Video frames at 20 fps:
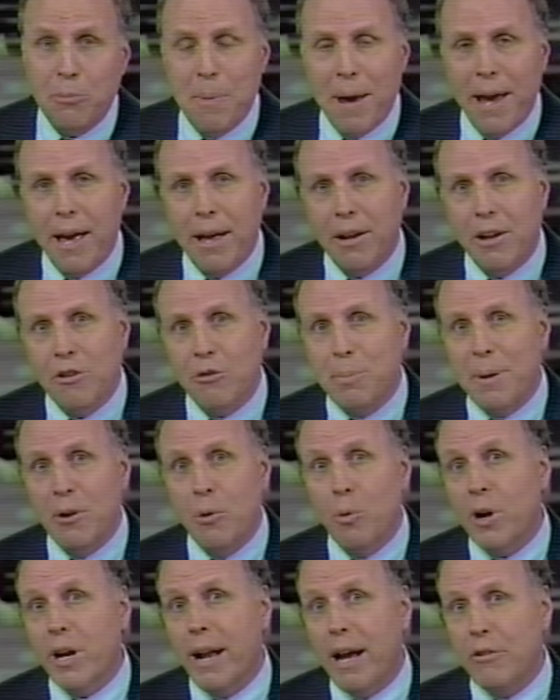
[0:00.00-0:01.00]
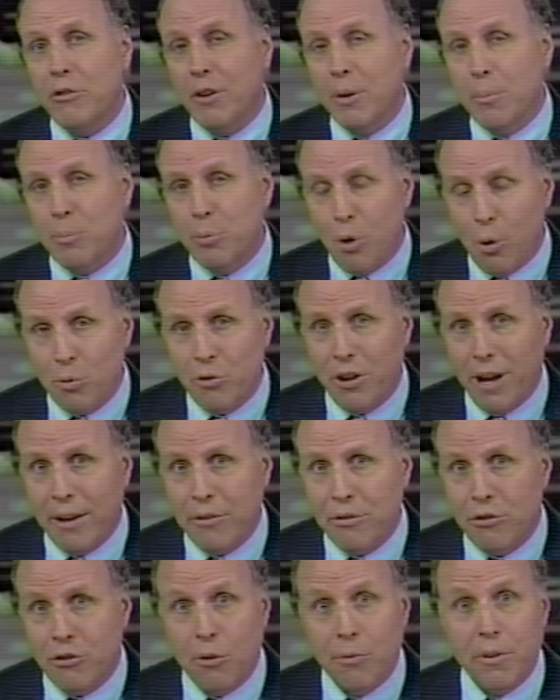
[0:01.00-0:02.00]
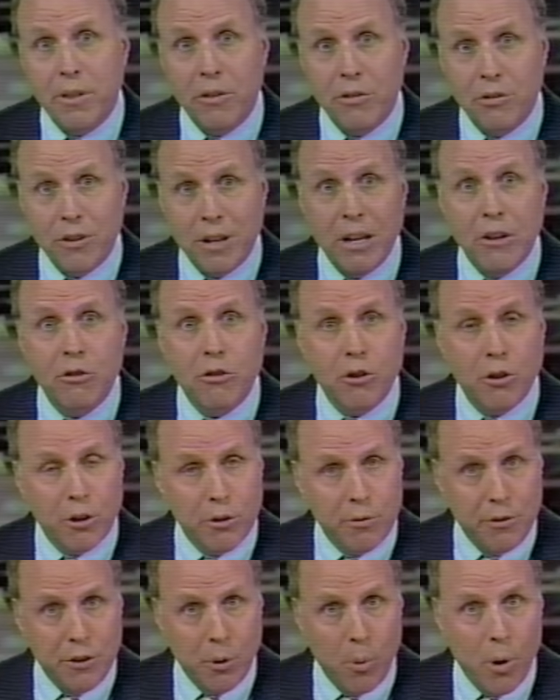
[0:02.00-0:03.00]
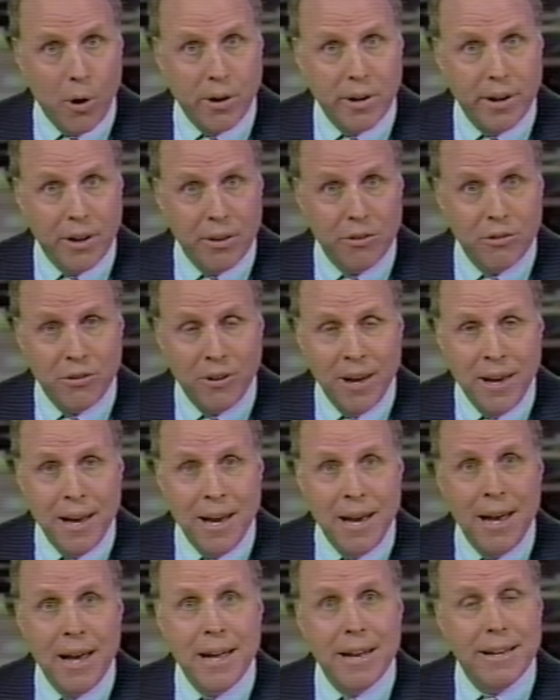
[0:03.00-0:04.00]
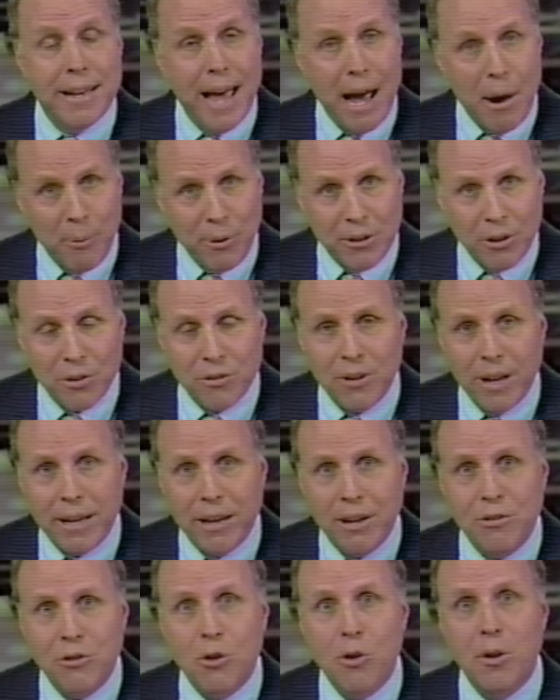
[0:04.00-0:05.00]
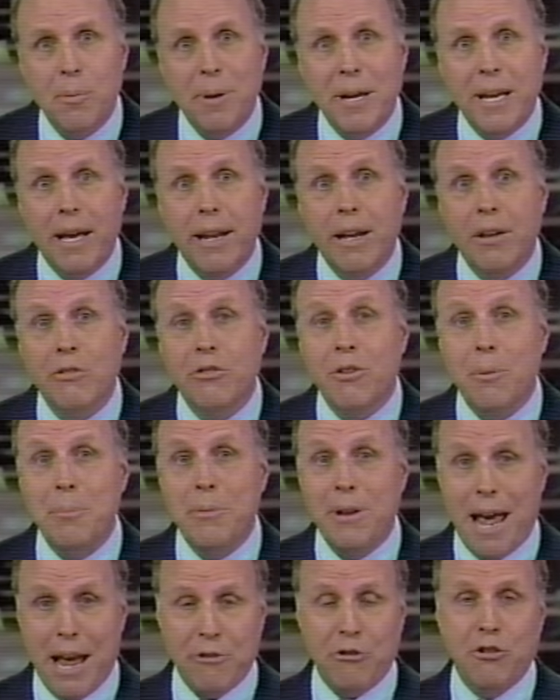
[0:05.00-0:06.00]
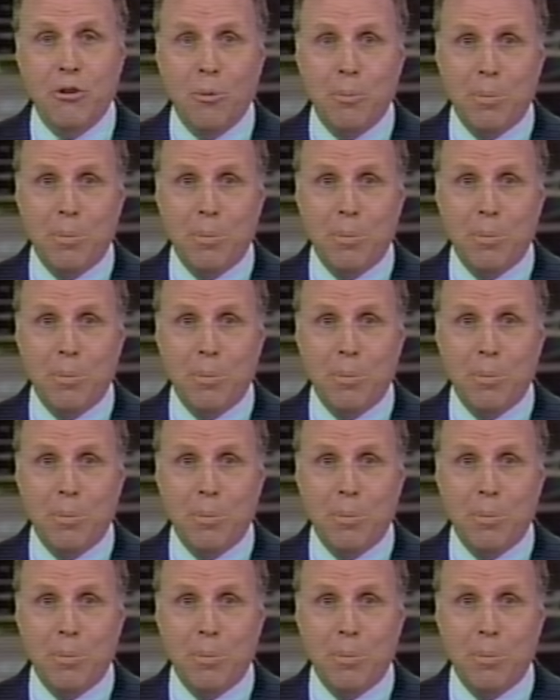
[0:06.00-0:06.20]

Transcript: man has been organizing protests over the city's curfew ordinance. Now it looks like he's going to be getting some national